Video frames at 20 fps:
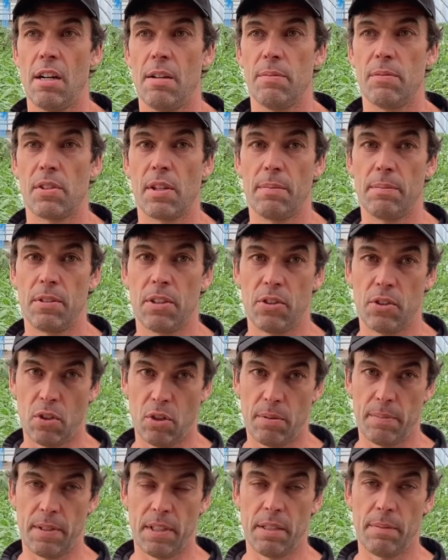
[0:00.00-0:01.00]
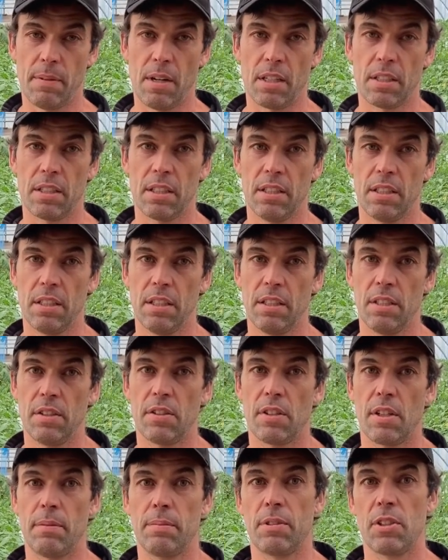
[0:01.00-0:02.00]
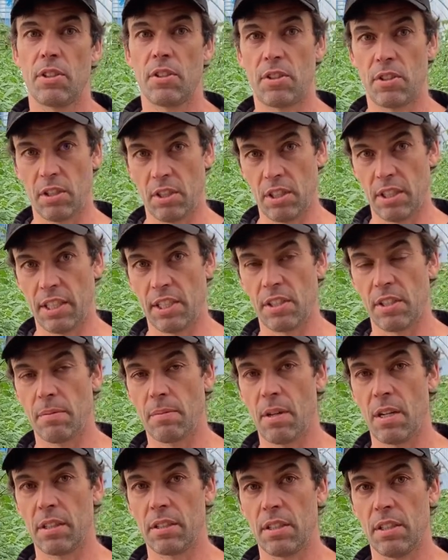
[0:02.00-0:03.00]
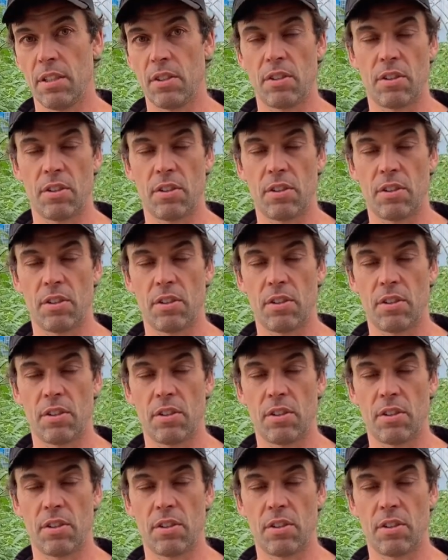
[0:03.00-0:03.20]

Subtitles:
some to Doma and Moncton, some to Sterling's in Moncton.